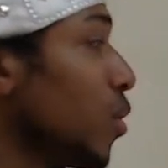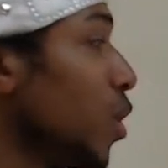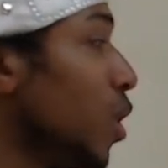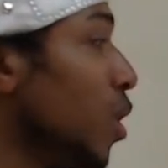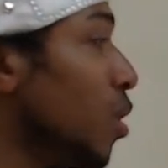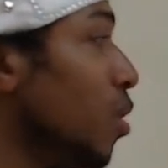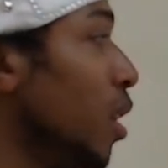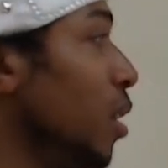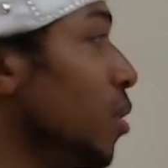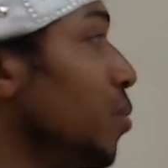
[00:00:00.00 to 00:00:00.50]

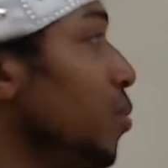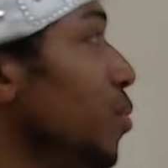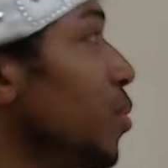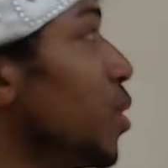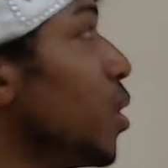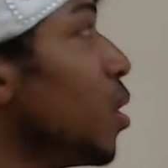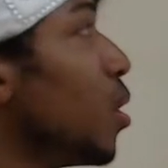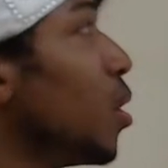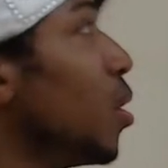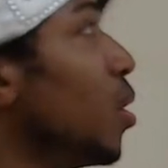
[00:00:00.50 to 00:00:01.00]
All right.
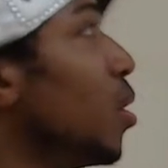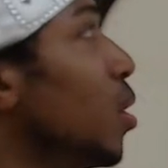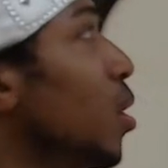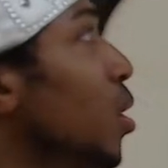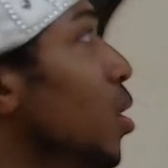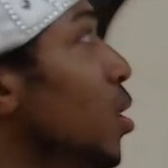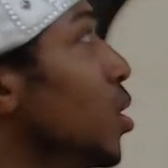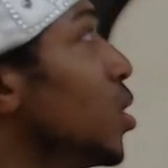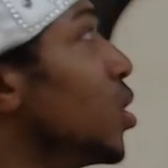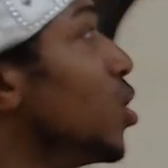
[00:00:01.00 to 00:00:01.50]

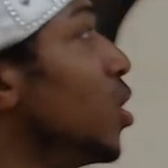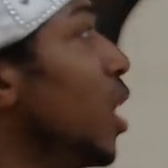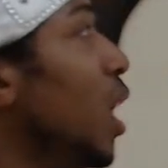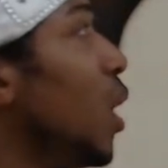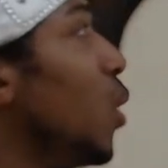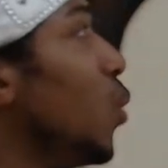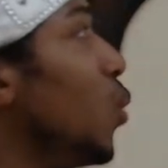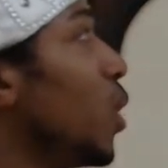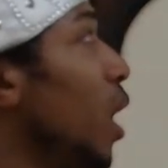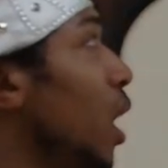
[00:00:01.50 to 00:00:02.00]
So now we